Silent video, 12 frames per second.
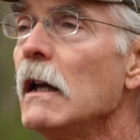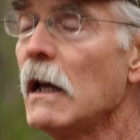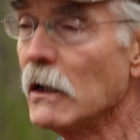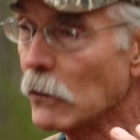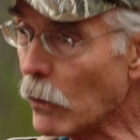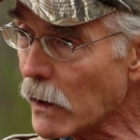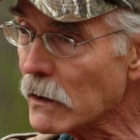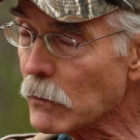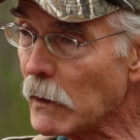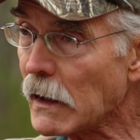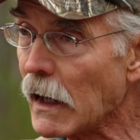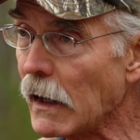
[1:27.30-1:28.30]
as quick as
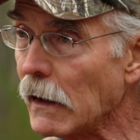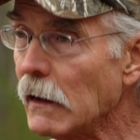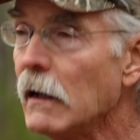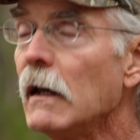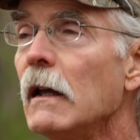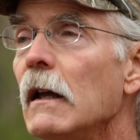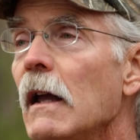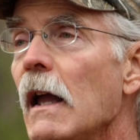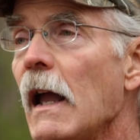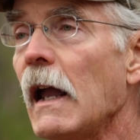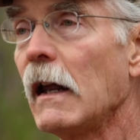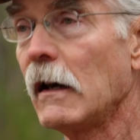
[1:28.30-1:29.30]
we can
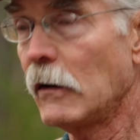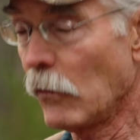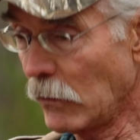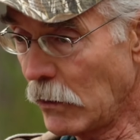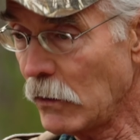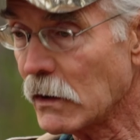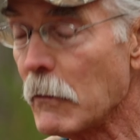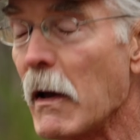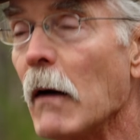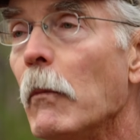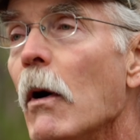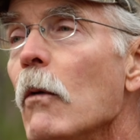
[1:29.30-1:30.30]
and to reduce the
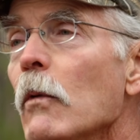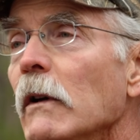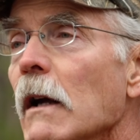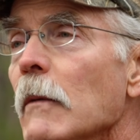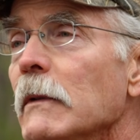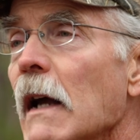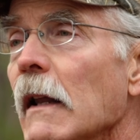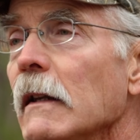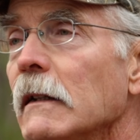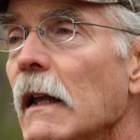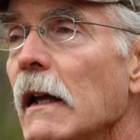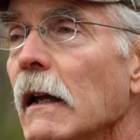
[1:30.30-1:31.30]
amount of pulpwood comes out of the
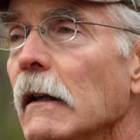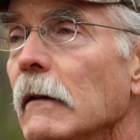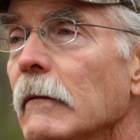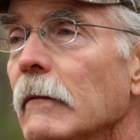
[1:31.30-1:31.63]
stand.